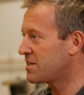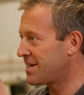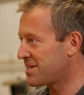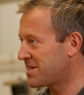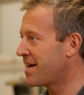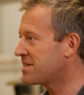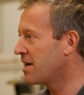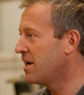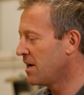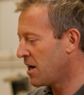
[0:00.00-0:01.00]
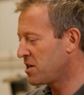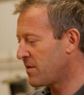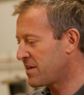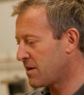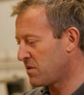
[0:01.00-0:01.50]
and it sets. And
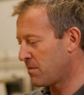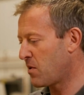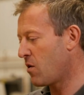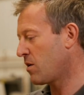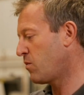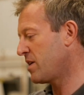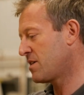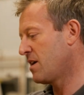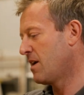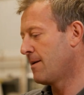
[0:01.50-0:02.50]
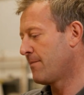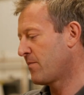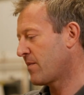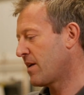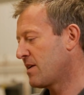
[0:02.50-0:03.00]
you end up with a block which
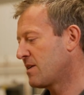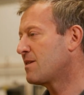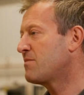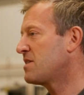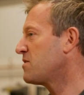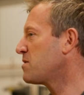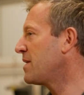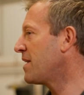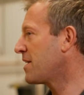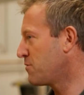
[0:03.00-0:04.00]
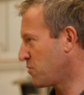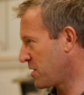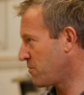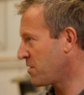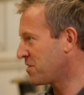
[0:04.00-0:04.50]
sometimes looks a bit like a
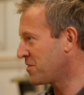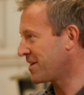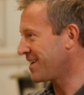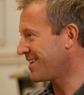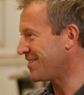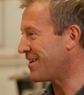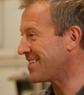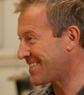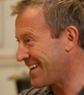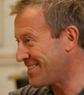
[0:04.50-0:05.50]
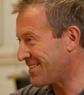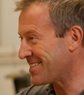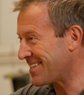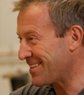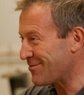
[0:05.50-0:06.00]
Rocky Road cookie. You know, it's you
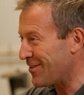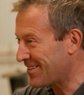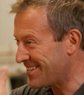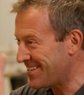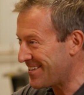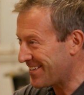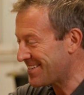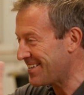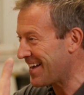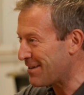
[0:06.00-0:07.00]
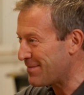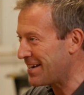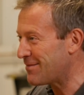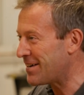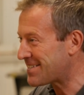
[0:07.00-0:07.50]
can see the rocks and you can see the
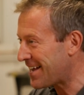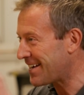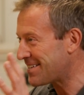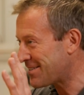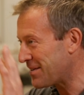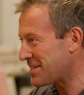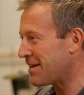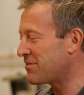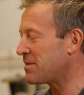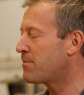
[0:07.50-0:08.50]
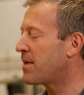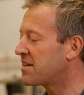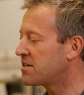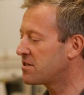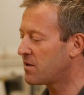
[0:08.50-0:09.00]
aluminium, and it's got this lovely
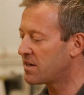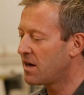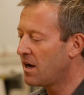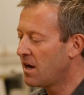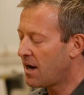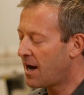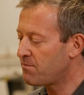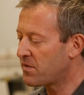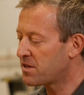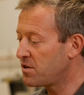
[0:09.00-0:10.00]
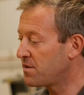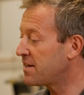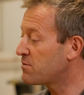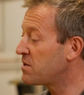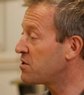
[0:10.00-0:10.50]
pattern to it. Two
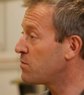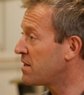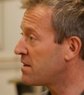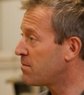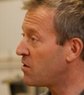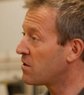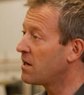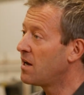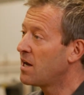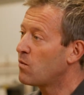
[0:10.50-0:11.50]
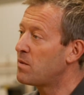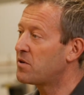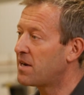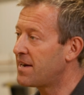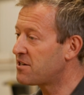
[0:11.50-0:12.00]
things we do within the block: we
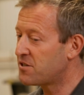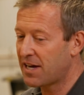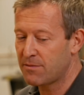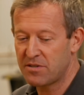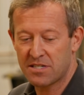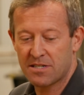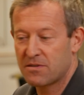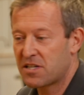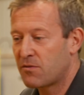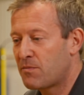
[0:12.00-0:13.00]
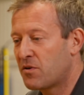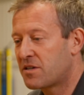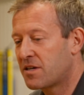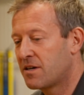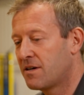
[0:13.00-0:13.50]
put electric elements, so we put